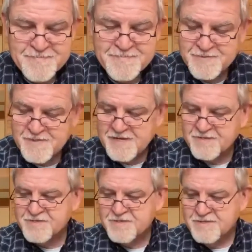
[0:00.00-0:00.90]

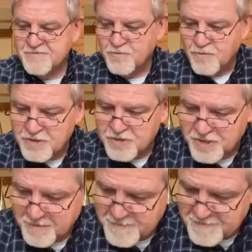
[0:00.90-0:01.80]
There's
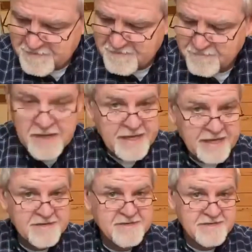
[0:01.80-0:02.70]
worship
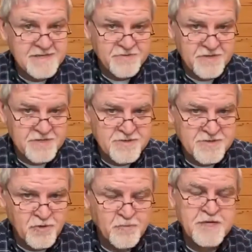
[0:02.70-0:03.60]
made in this
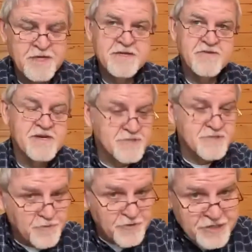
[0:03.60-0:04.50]
home. There's
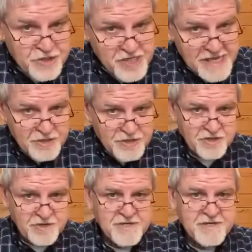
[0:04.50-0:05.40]

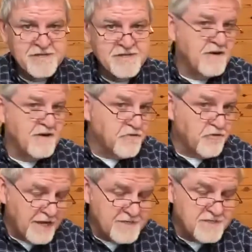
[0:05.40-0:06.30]
appreciation of
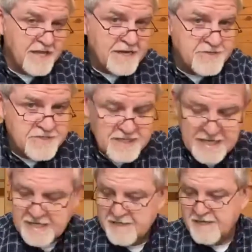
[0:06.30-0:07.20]
Christ as
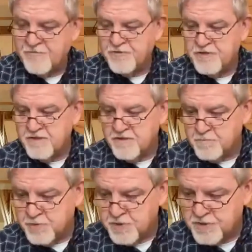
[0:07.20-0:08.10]
seen in the
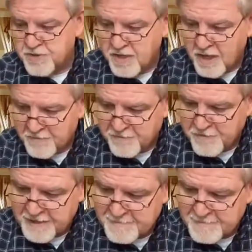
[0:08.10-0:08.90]
burnt offering